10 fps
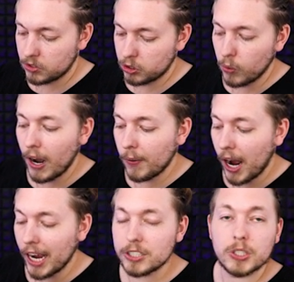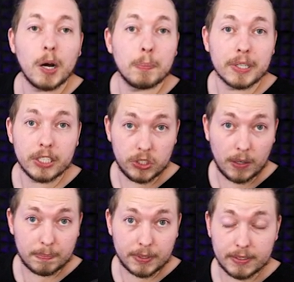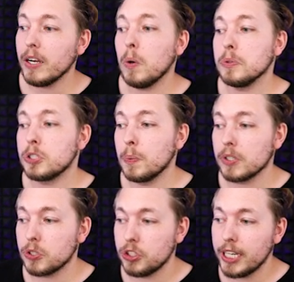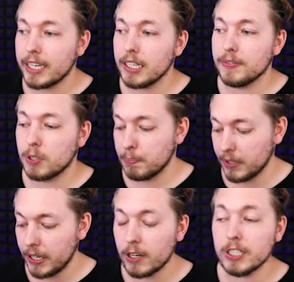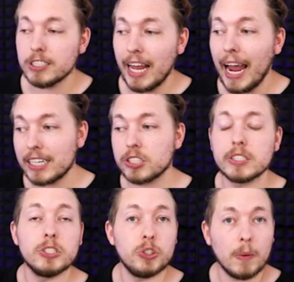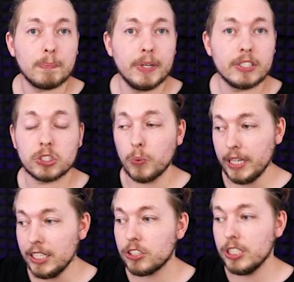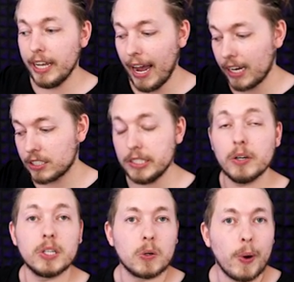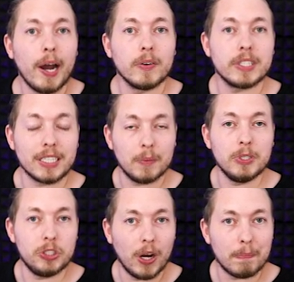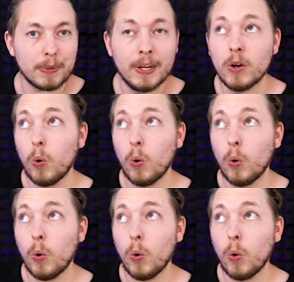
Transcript: So how high should our player jump? I also want to check if the player is actually jumping. So is he actually on the ground and can we jump?